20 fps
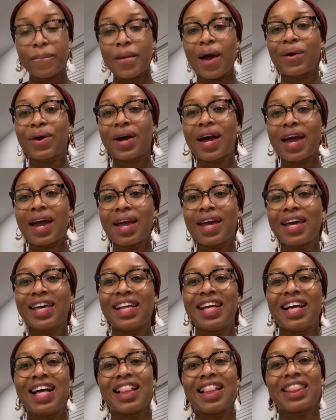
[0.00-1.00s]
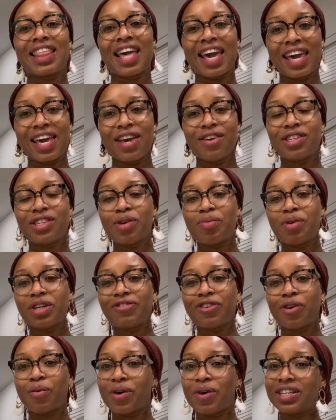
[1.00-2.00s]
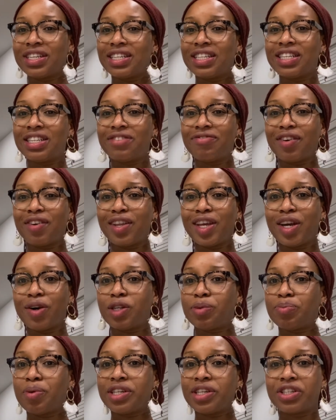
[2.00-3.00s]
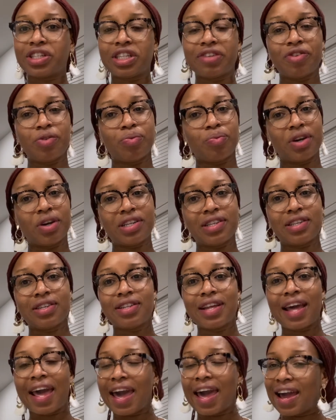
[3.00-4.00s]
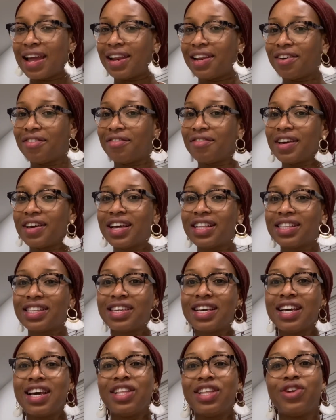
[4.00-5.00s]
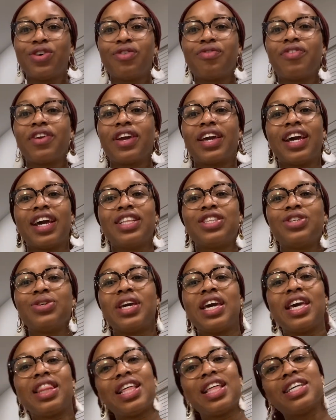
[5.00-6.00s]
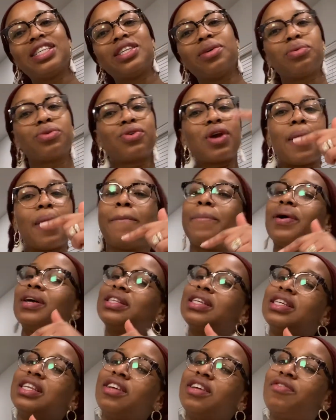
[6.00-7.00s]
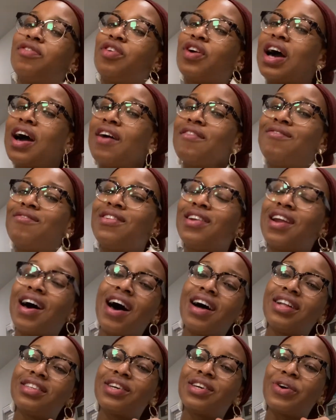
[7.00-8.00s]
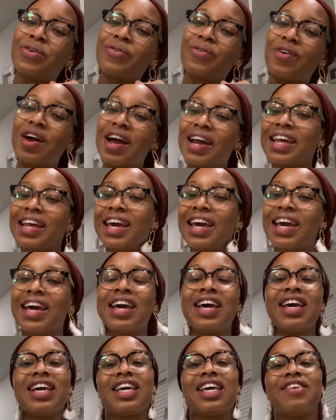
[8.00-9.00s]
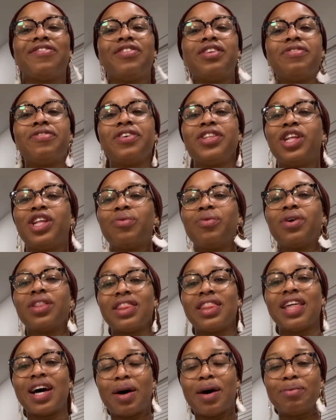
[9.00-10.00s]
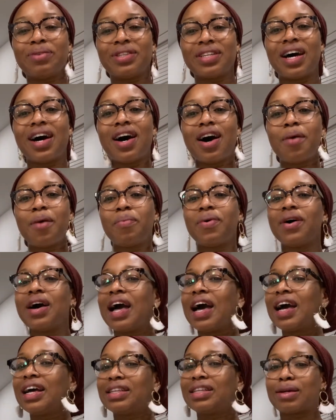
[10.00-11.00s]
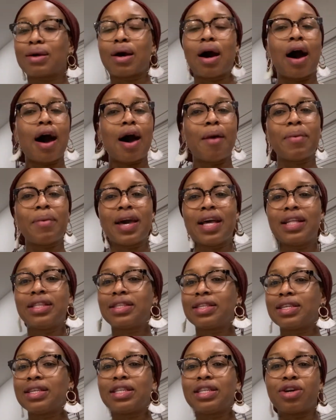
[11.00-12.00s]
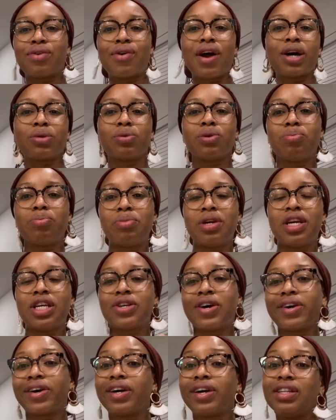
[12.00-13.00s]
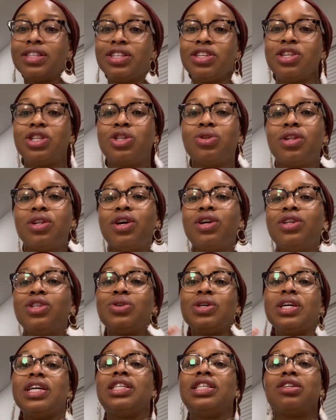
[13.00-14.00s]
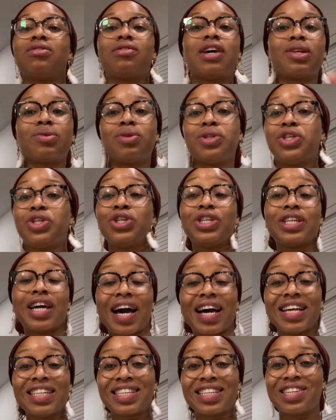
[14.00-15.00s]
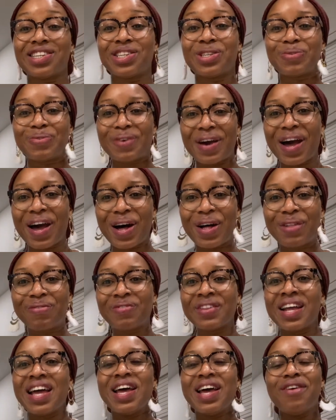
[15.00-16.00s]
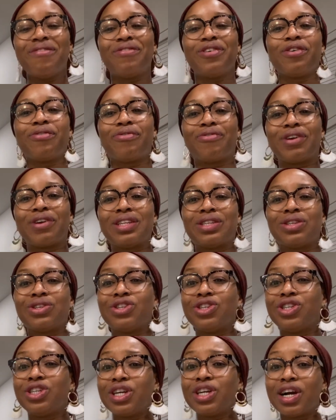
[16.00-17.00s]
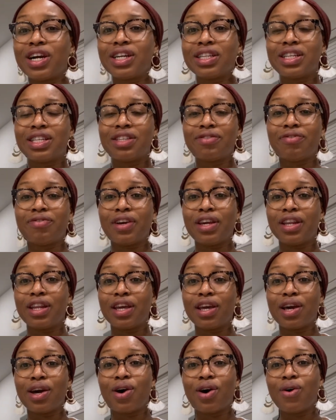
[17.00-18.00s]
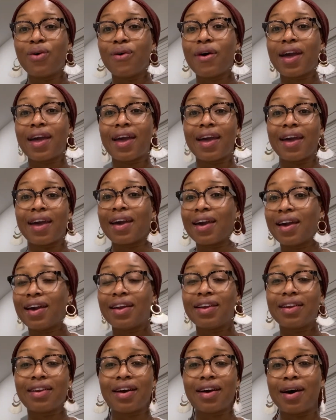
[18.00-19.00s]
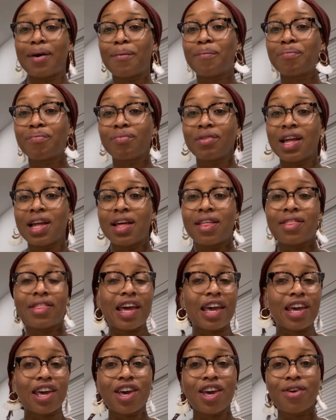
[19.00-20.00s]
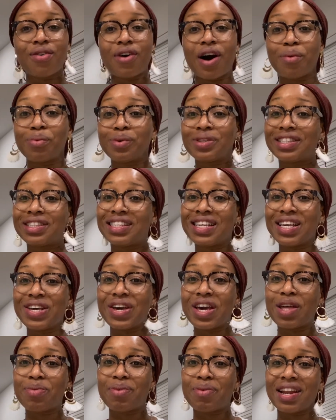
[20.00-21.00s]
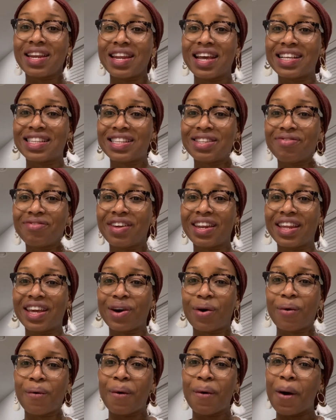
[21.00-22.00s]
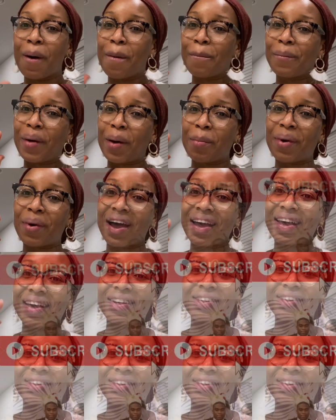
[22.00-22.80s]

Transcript: Okay, thank you so much for watching this video, especially if you watched to the end of it. Don't forget to hit that subscribe button if you have not already. Give this video a thumbs up, comment, interact with me so I can continue to learn to interact with you guys as well. Feel free to share this video, and thank you. I will see you in my next video. Bye-bye.